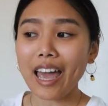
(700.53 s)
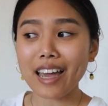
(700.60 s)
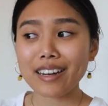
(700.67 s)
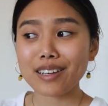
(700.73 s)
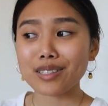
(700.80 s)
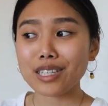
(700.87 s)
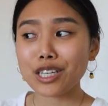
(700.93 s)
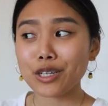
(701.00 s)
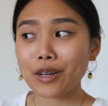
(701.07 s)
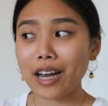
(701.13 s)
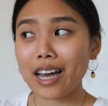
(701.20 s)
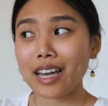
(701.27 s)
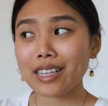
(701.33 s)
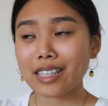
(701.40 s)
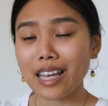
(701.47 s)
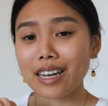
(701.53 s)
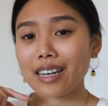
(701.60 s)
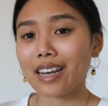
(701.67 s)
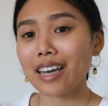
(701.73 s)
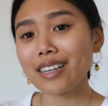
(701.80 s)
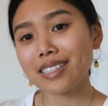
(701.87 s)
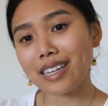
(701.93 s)
and I'll see you guys
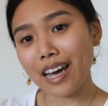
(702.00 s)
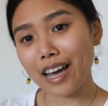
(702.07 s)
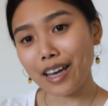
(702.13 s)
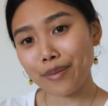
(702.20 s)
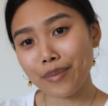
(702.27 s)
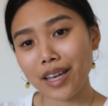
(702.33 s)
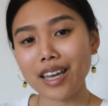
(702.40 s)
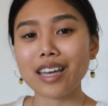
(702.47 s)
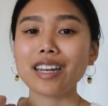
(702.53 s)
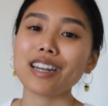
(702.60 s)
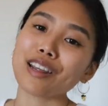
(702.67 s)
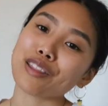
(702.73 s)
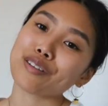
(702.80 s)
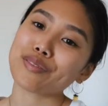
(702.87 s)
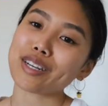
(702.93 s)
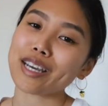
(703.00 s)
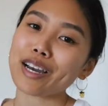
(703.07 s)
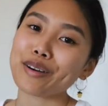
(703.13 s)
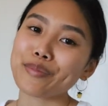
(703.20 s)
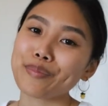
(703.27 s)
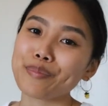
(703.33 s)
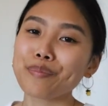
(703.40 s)
next time in another
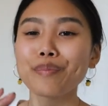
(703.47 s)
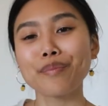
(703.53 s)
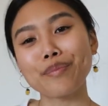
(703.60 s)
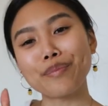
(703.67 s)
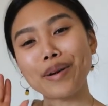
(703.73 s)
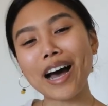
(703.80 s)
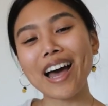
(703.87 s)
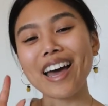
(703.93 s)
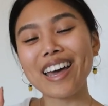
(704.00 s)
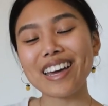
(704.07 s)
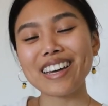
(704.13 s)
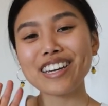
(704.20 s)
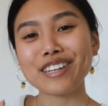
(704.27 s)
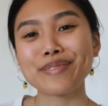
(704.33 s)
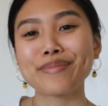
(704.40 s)
video. Bye!